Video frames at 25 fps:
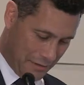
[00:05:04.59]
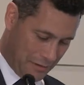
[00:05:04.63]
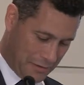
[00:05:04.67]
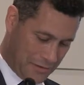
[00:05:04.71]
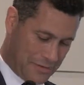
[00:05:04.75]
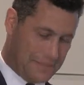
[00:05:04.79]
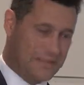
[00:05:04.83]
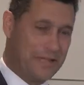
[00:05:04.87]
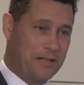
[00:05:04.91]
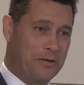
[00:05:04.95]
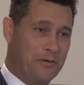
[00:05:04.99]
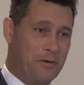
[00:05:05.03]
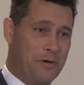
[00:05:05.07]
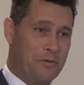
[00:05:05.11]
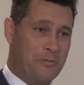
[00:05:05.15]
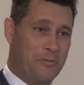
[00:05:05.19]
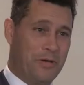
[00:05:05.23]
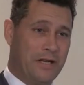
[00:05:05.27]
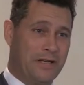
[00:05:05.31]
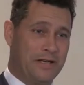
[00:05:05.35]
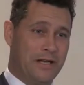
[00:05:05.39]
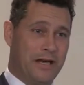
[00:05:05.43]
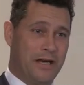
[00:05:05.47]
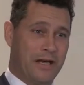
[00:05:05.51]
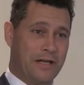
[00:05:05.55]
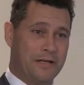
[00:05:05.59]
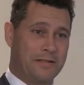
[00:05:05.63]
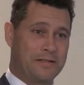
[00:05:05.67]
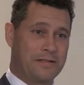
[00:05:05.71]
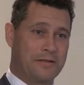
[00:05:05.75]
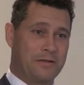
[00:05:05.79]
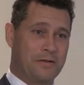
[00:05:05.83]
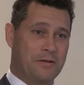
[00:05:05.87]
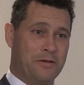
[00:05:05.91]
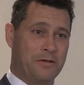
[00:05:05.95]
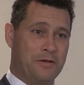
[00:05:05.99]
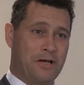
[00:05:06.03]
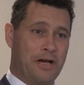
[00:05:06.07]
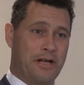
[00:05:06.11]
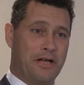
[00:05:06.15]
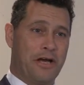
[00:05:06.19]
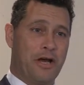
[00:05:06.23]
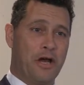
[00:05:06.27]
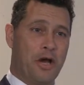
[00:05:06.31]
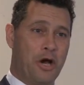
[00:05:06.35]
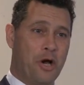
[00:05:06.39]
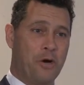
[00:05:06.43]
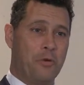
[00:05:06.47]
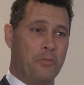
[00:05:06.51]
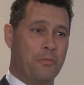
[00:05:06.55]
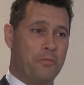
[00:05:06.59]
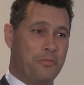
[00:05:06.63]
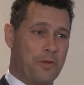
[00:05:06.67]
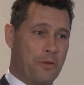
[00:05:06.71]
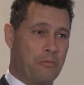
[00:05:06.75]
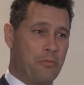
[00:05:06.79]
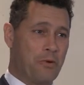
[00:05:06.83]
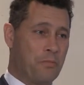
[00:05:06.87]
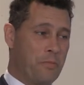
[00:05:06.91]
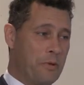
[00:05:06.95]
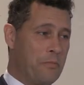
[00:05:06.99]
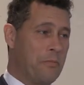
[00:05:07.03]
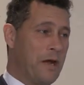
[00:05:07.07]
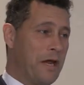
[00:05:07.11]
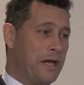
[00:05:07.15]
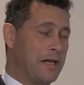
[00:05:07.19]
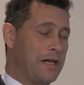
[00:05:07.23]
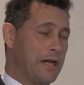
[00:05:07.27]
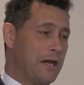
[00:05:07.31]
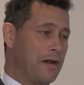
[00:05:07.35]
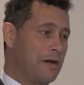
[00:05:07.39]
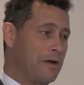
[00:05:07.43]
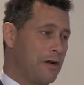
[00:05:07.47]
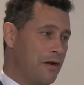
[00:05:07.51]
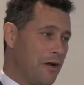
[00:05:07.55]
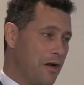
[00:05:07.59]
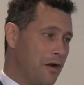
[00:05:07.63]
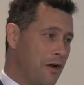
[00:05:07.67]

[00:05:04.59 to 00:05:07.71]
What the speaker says: See you at midnight. And I hope that we'll be making